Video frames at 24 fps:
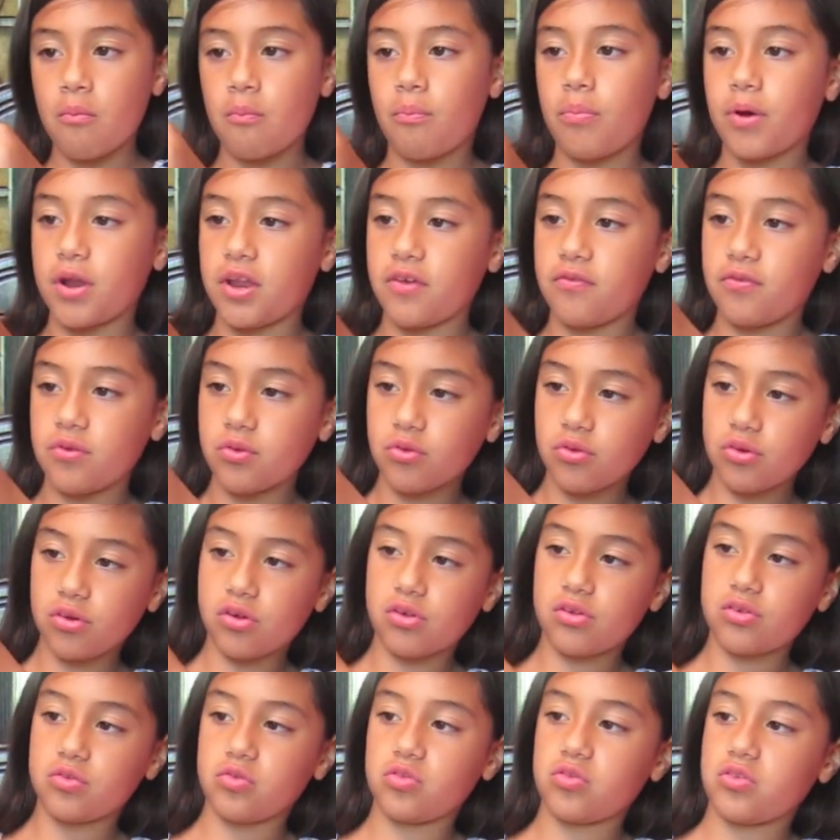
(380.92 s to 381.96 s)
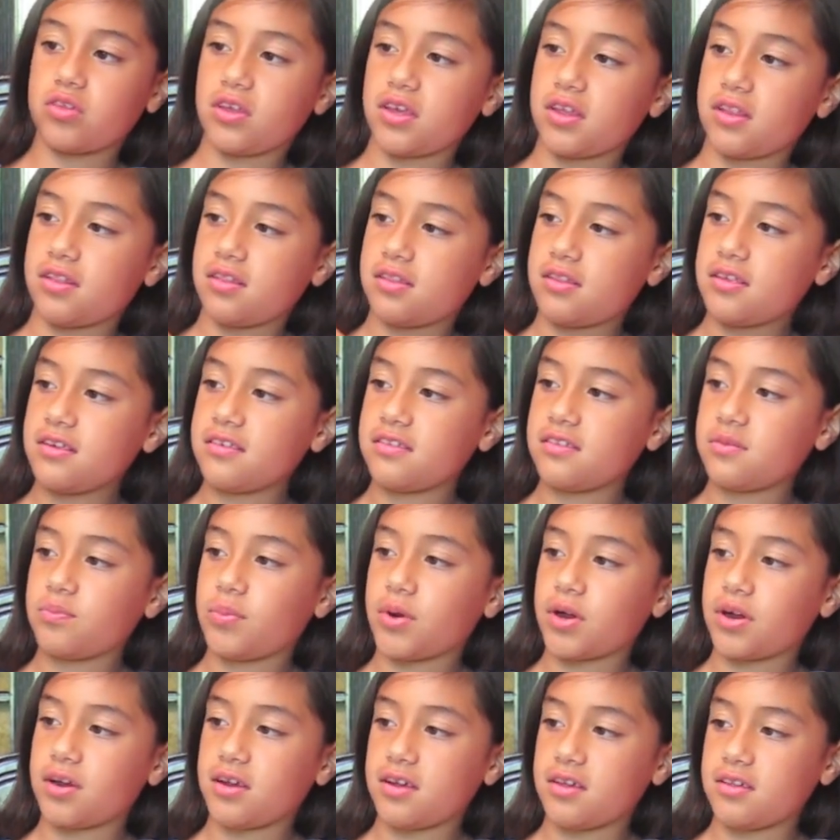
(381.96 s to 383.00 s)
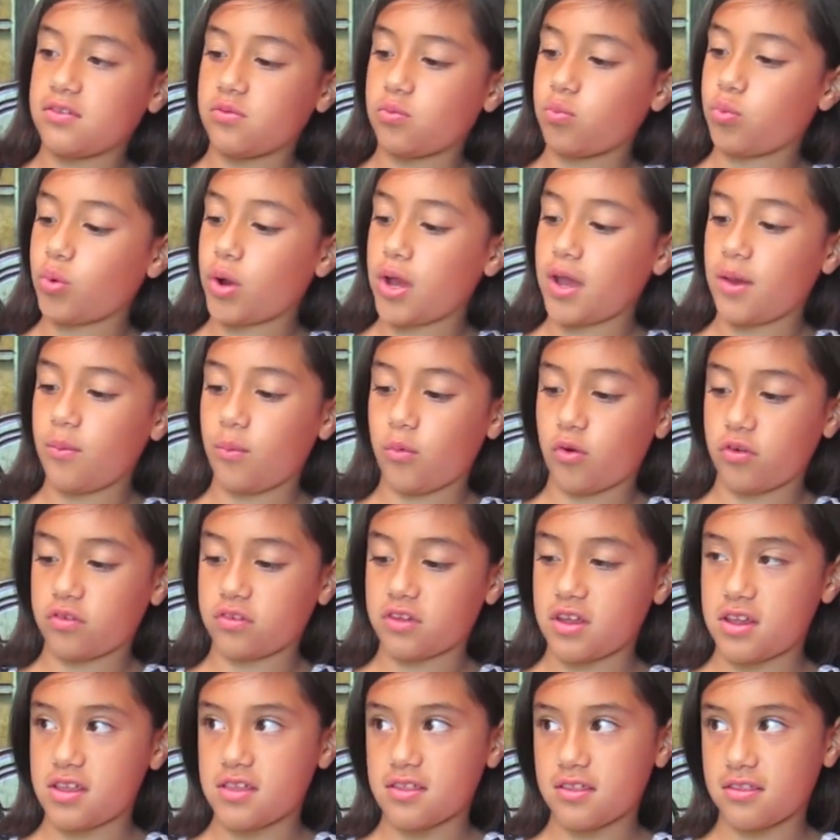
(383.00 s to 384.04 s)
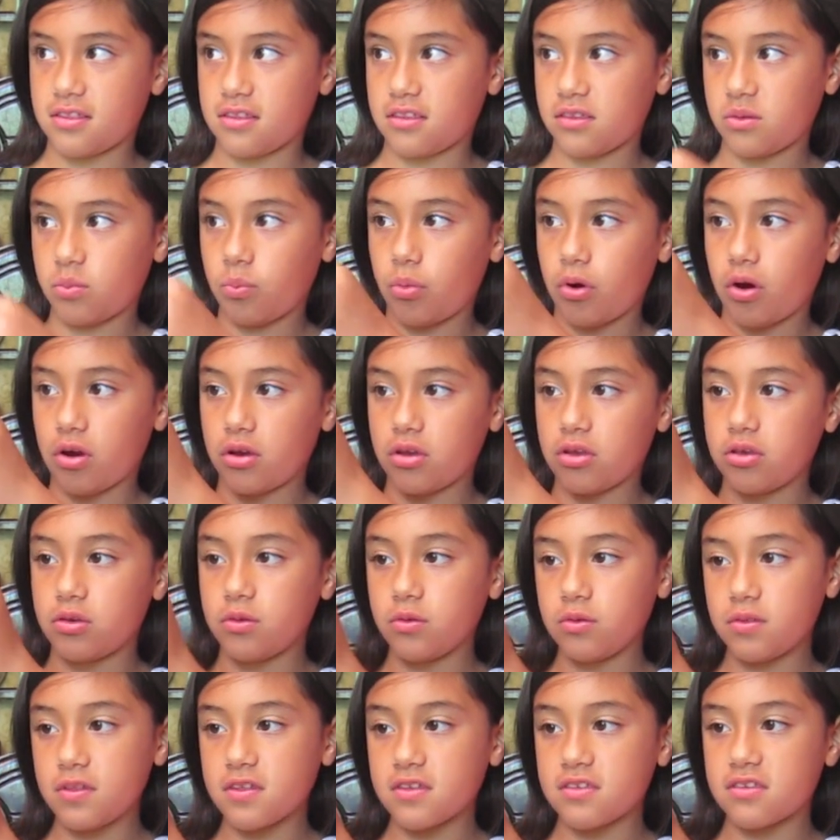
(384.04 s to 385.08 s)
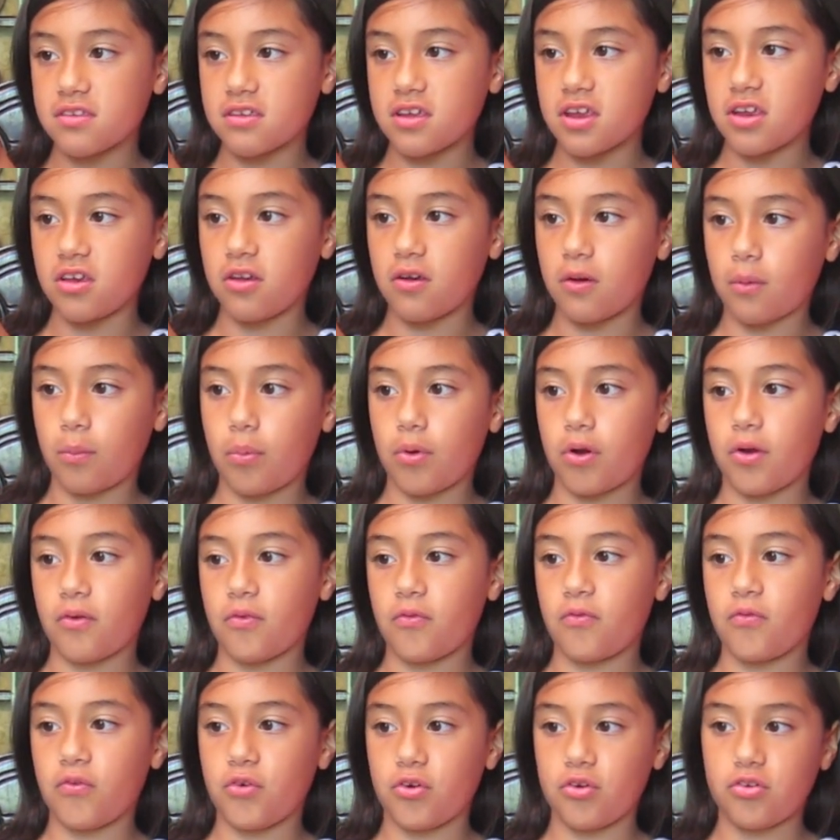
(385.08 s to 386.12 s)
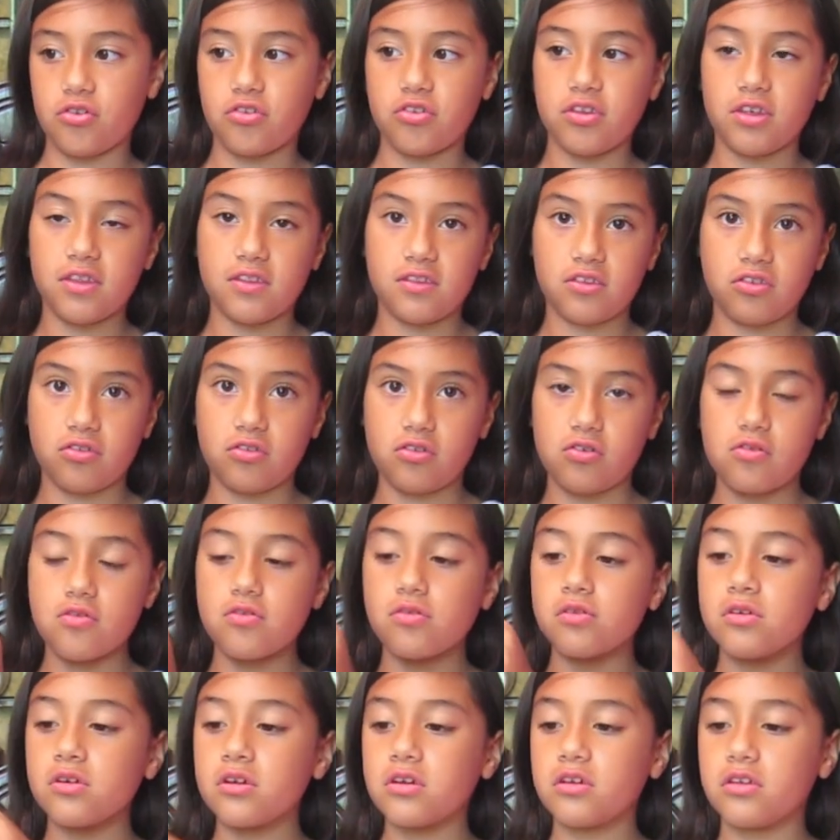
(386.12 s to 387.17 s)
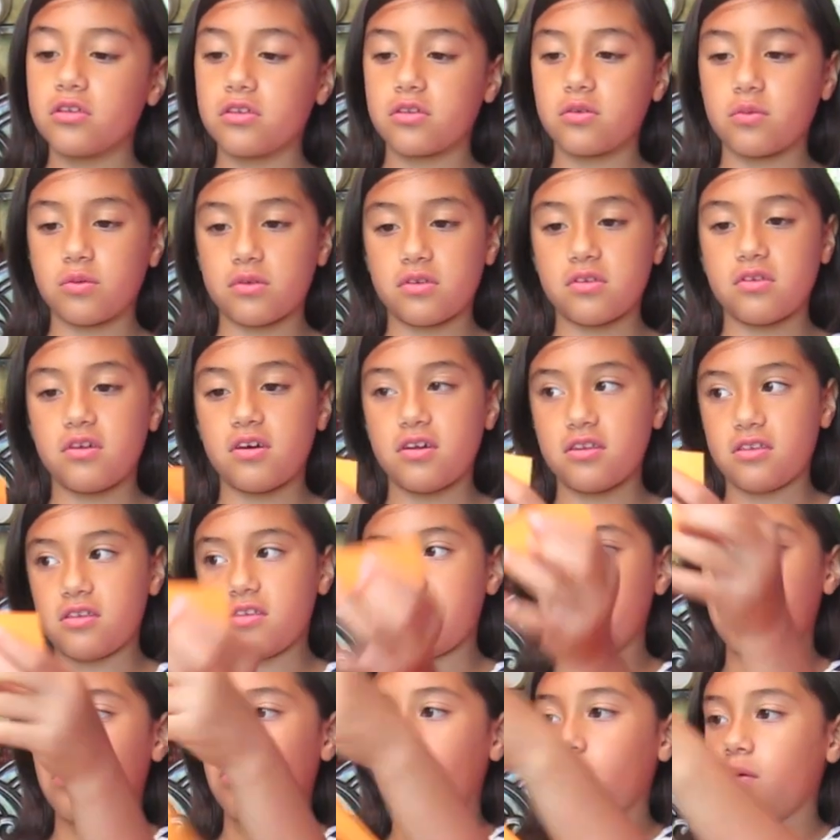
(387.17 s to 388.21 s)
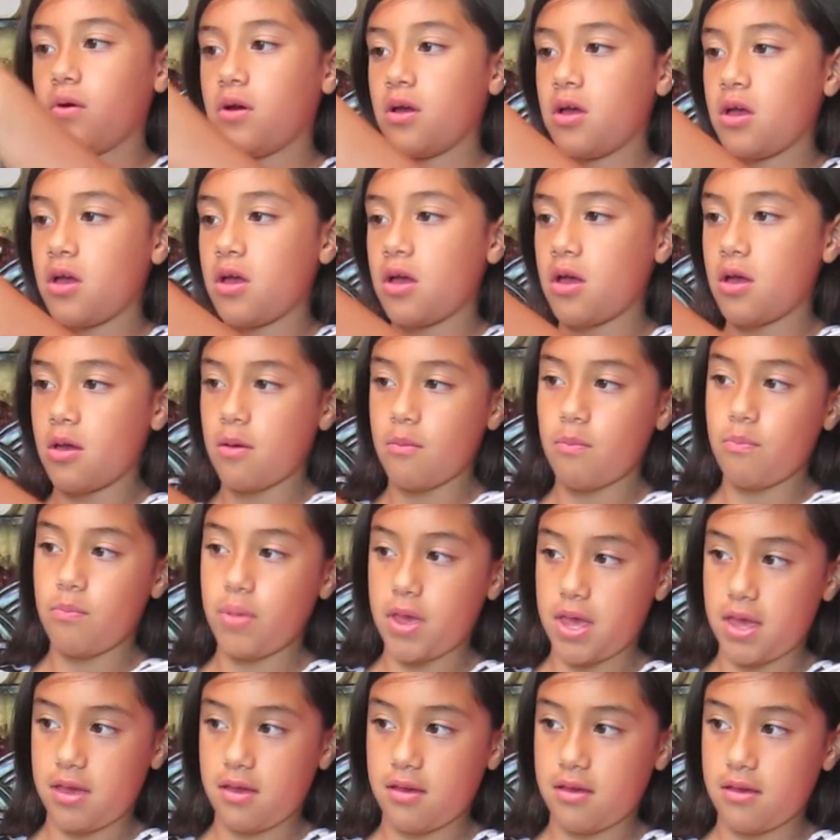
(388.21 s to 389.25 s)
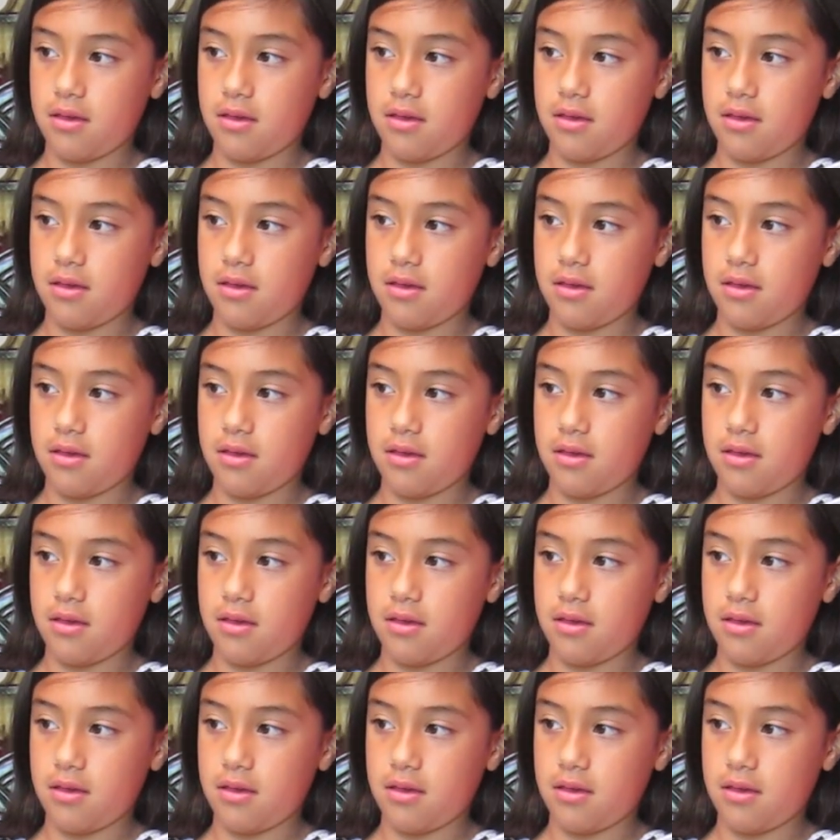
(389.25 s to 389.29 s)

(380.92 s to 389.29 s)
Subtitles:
but if you look closely, this part is way more skinny than this part. Use the skinnier part first in the circle, so it's not so big.